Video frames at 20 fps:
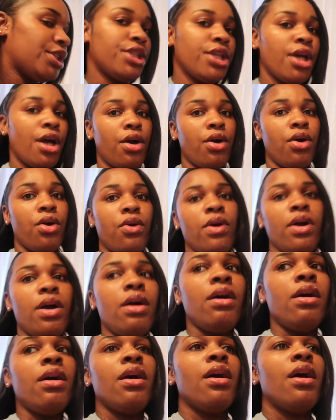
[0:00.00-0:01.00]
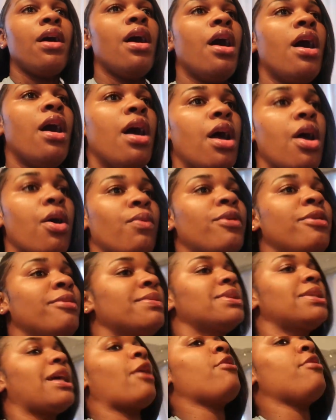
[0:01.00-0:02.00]
So we
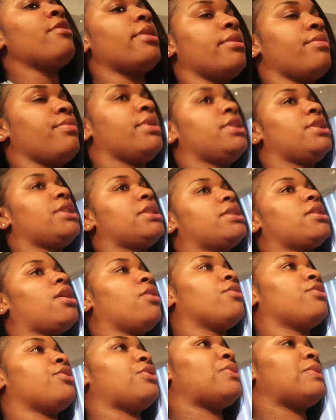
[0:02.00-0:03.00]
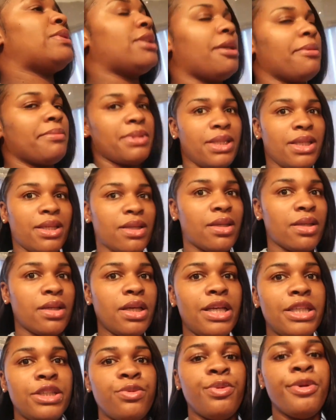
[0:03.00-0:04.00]
was like we just gonna do something
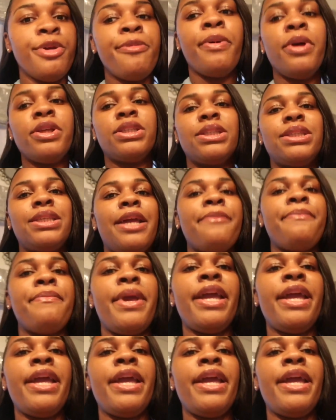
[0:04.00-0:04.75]
because we supposed to take